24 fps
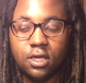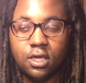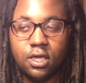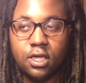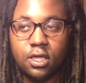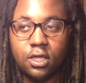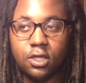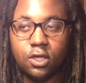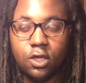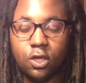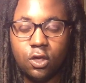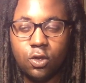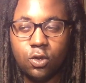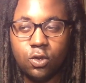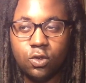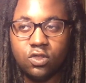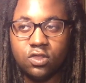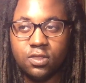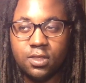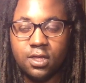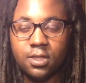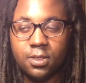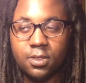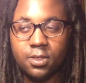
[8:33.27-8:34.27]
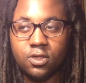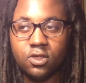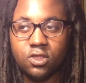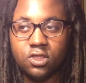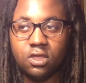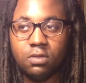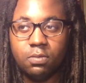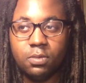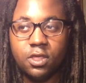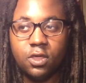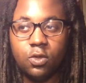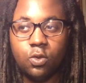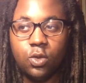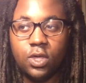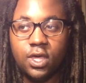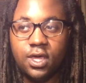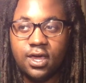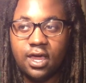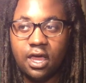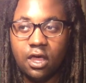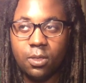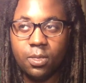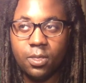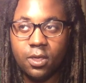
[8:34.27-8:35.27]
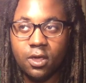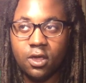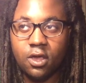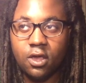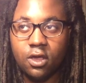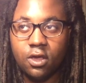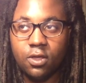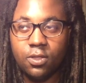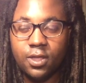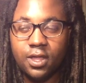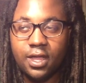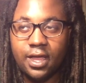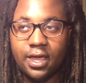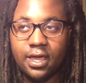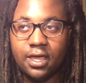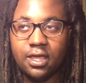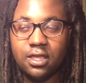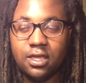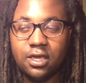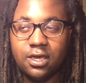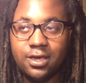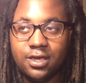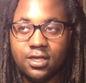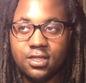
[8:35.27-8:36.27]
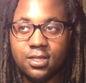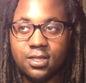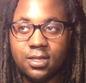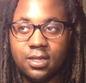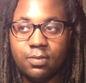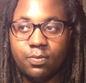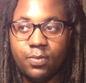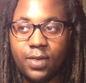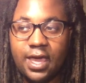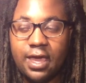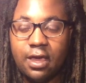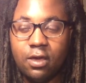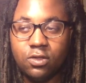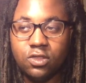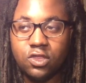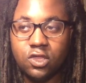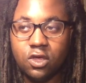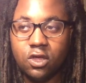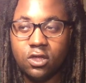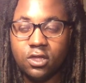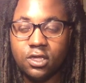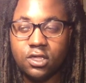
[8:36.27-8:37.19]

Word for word: it knows that there's something weak out there that I can easily pounce on,